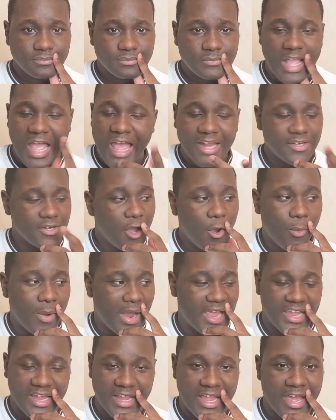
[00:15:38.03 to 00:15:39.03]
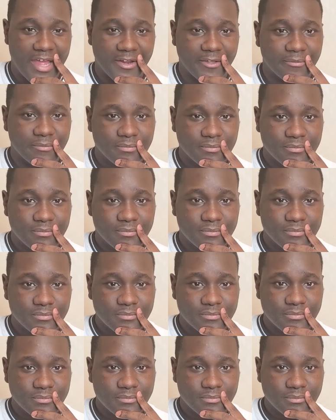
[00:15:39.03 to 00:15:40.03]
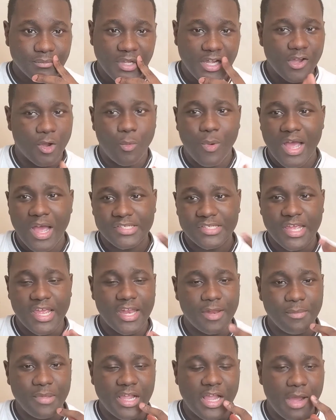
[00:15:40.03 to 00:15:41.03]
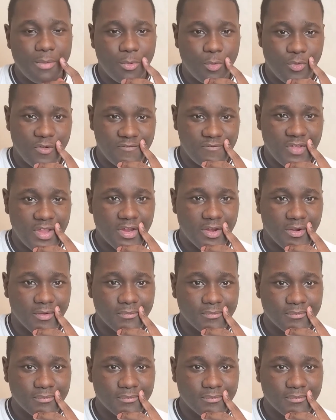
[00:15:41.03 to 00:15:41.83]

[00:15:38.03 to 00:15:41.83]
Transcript: I know I ain't got it. Because why is the enemy coming with fear?